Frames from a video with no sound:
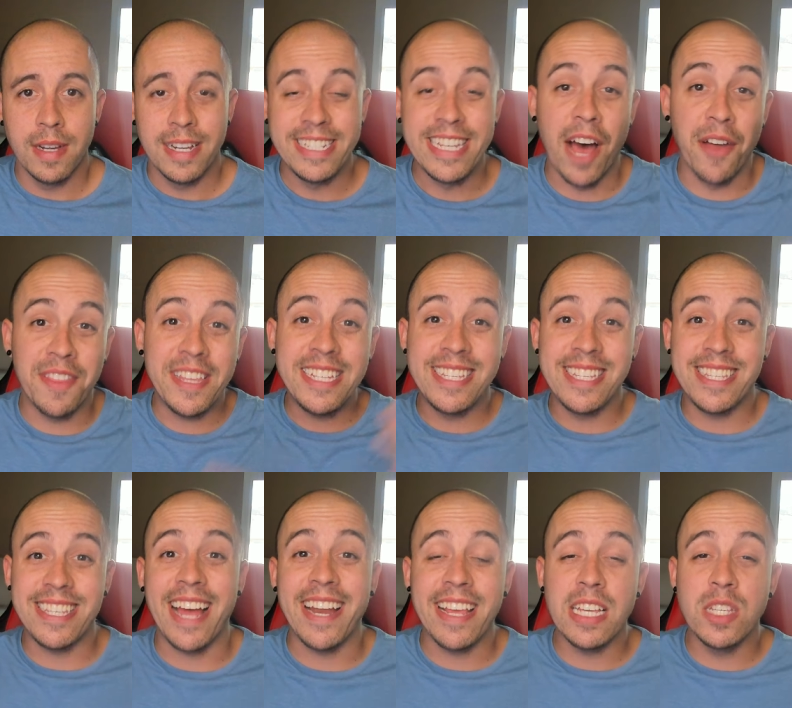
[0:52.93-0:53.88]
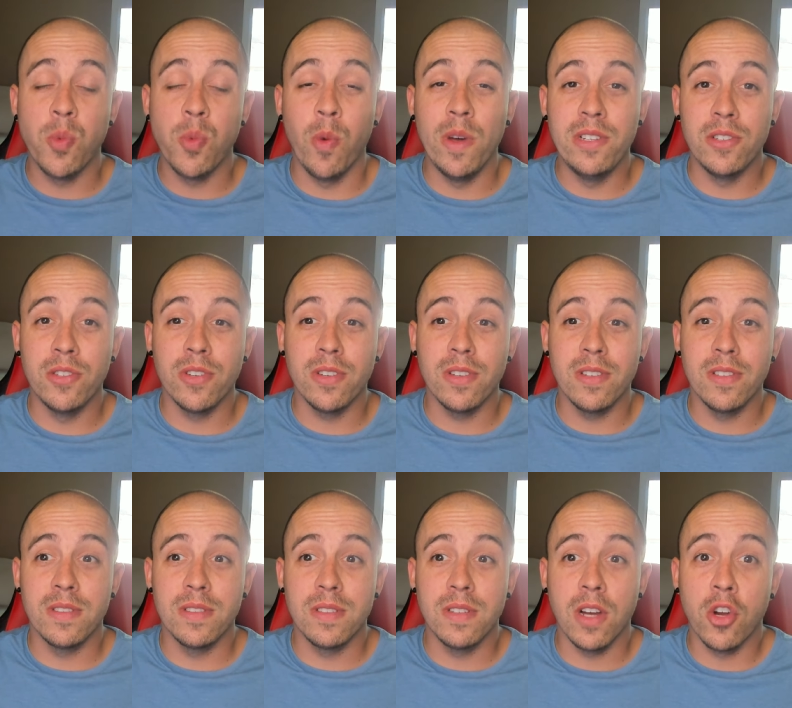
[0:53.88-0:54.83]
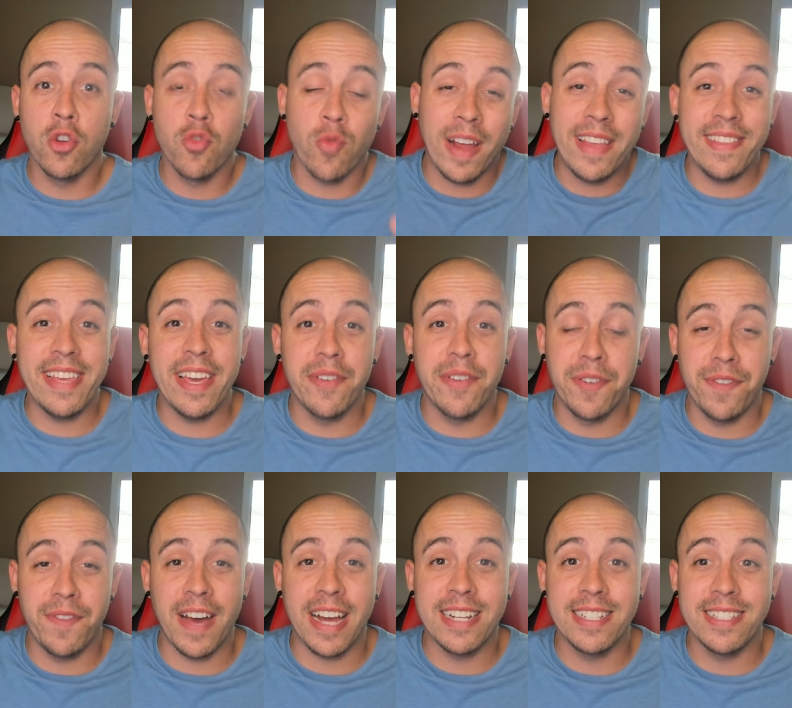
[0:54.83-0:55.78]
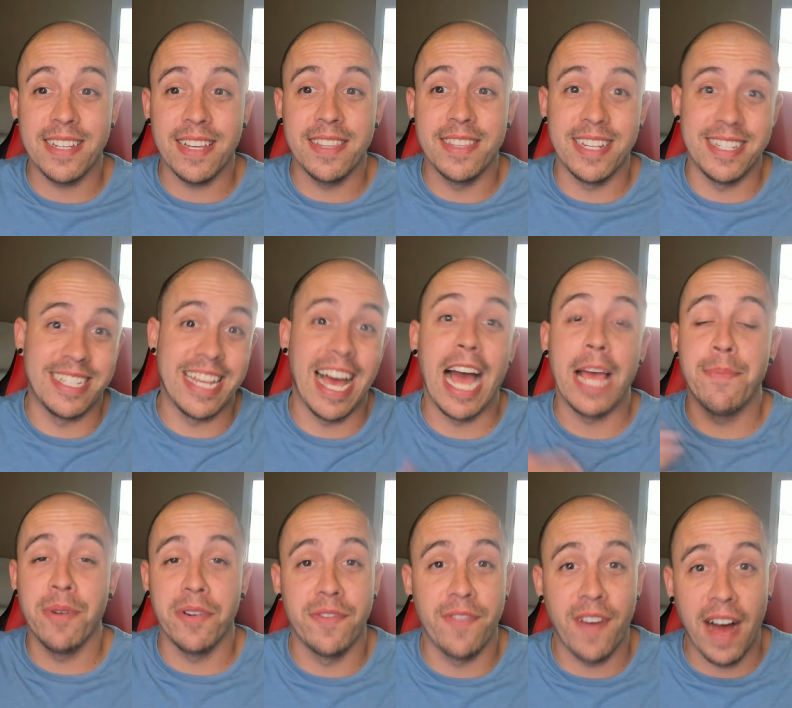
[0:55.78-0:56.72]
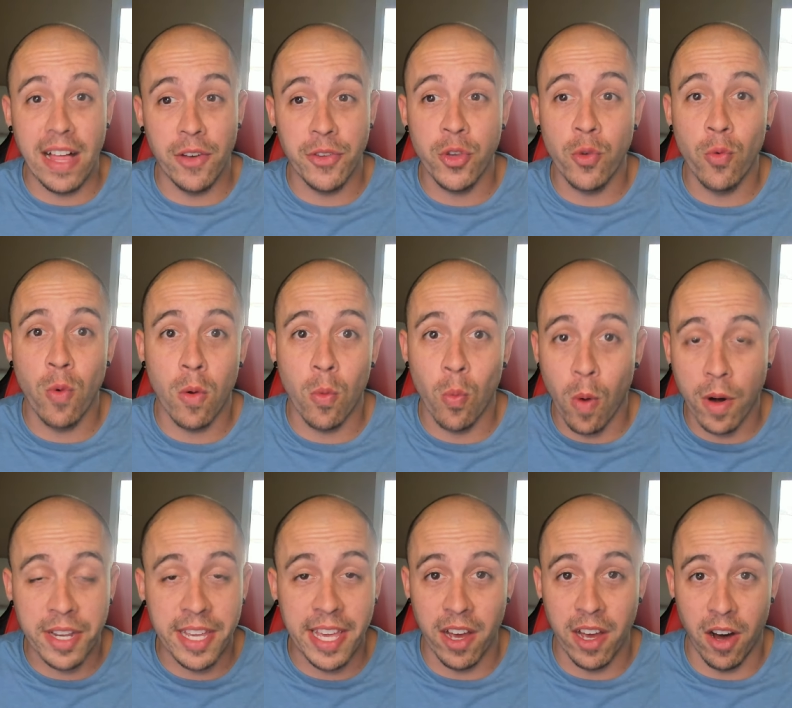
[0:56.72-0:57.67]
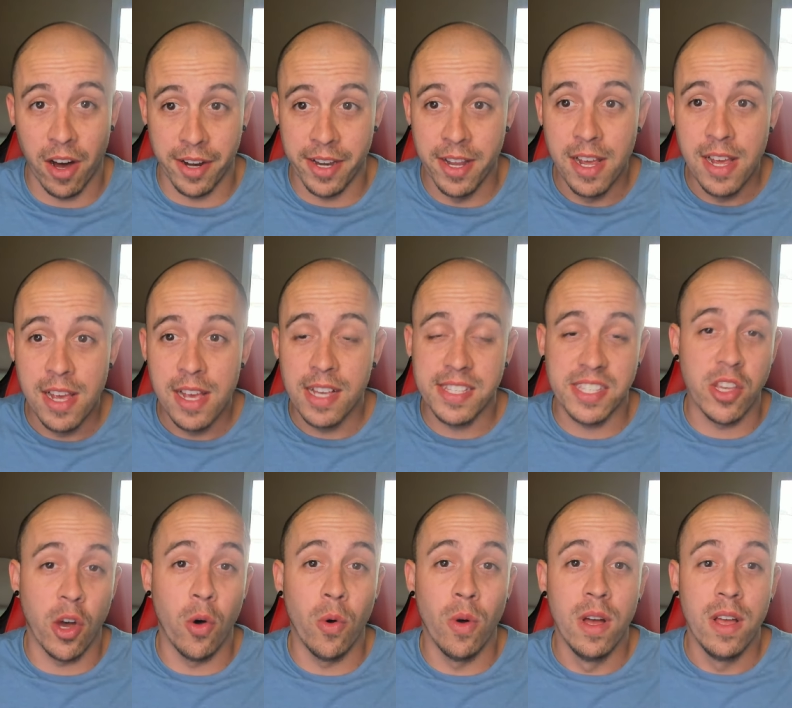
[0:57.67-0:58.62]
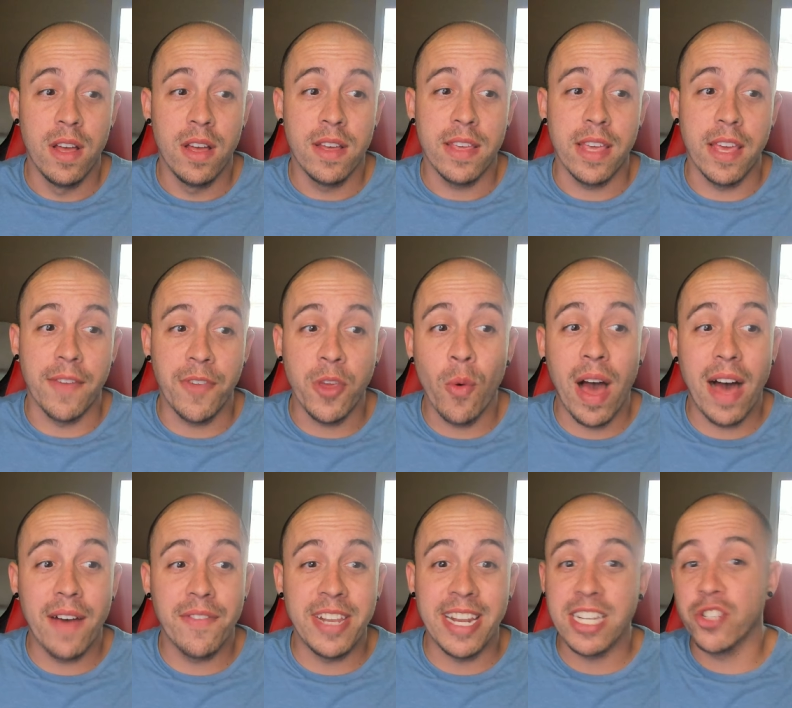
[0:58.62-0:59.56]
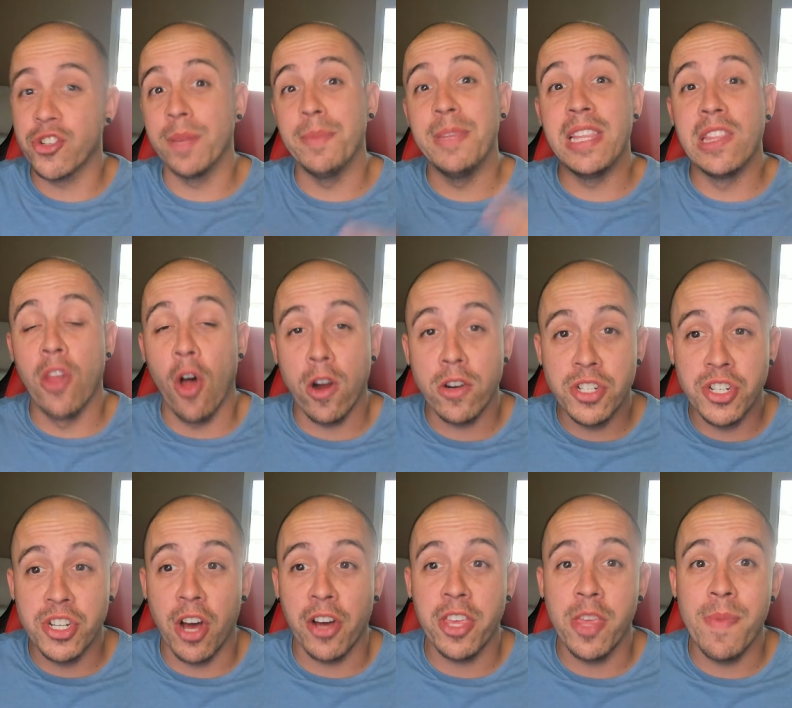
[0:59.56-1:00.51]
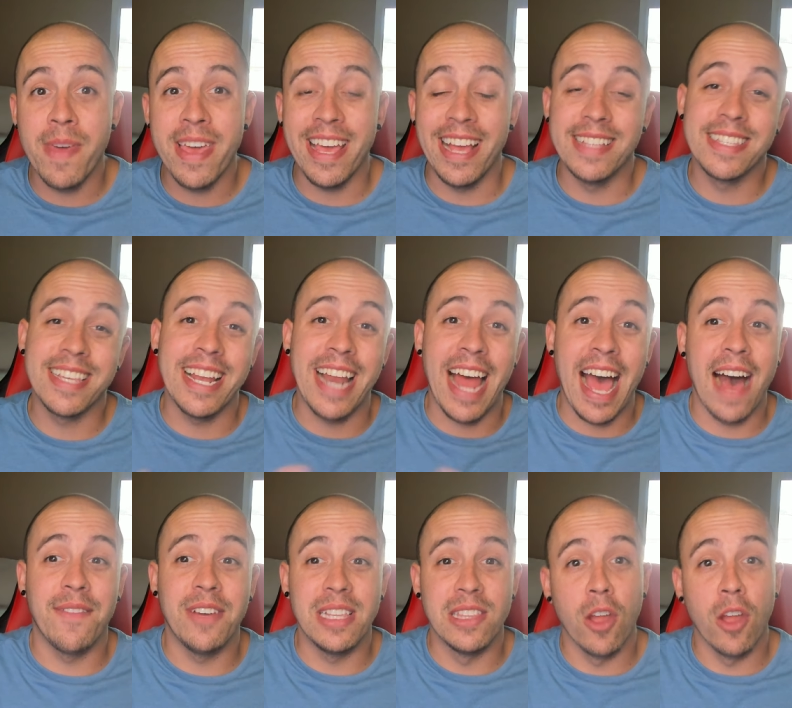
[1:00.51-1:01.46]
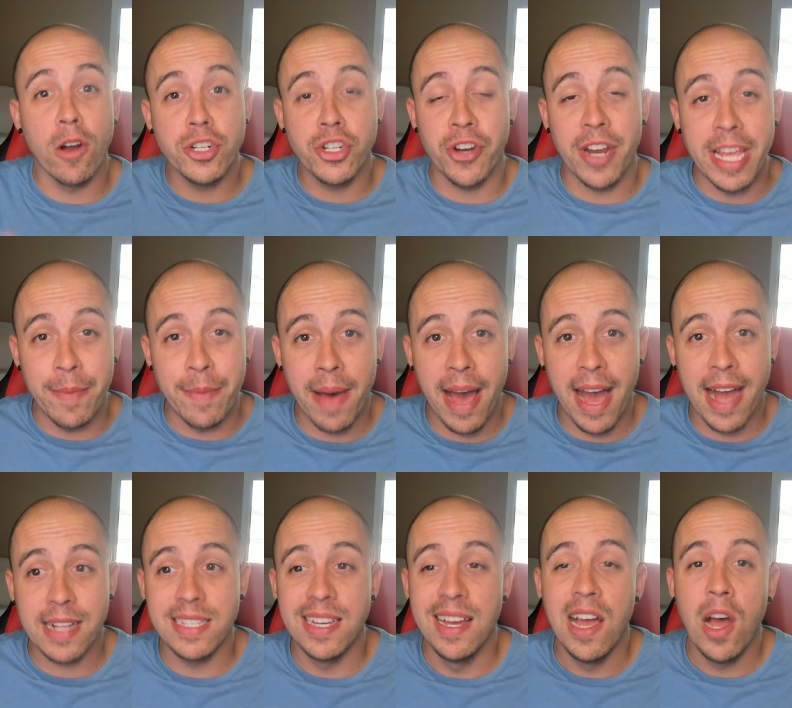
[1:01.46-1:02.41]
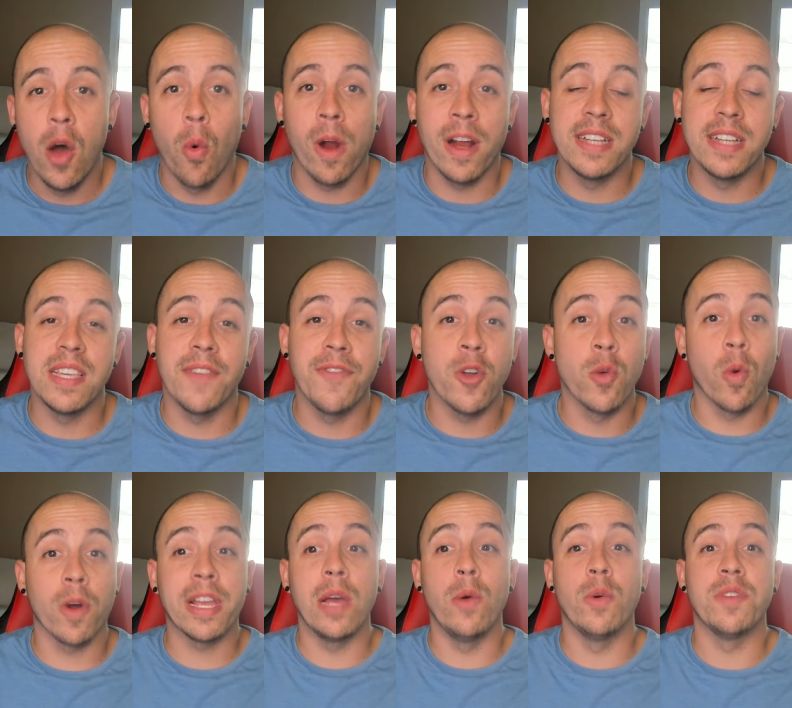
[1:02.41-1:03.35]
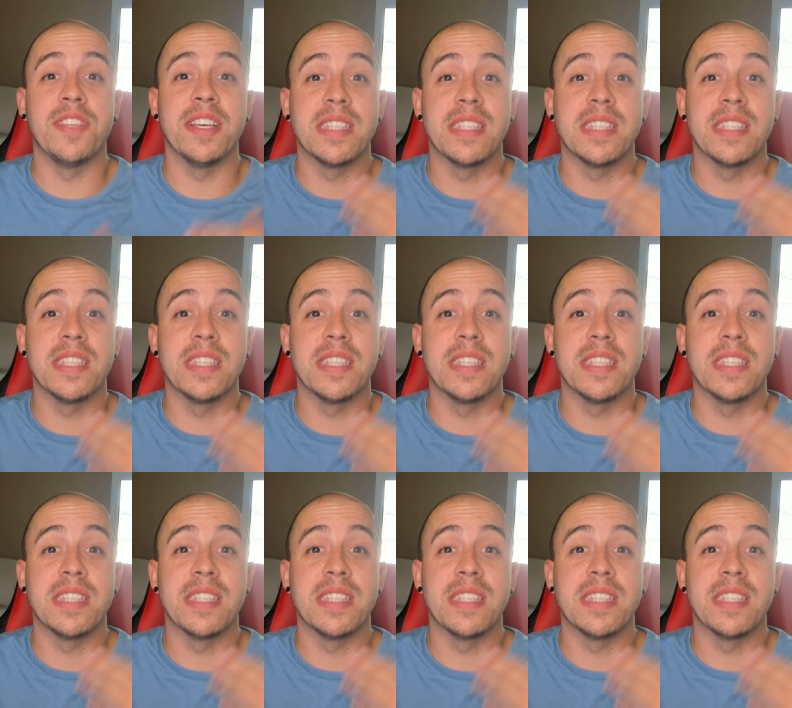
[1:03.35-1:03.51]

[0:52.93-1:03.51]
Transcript: Now these settings will greatly affect the type of file you are working on. So if you have an extremely large document, it's gonna have a larger impact. Whereas if you're working with a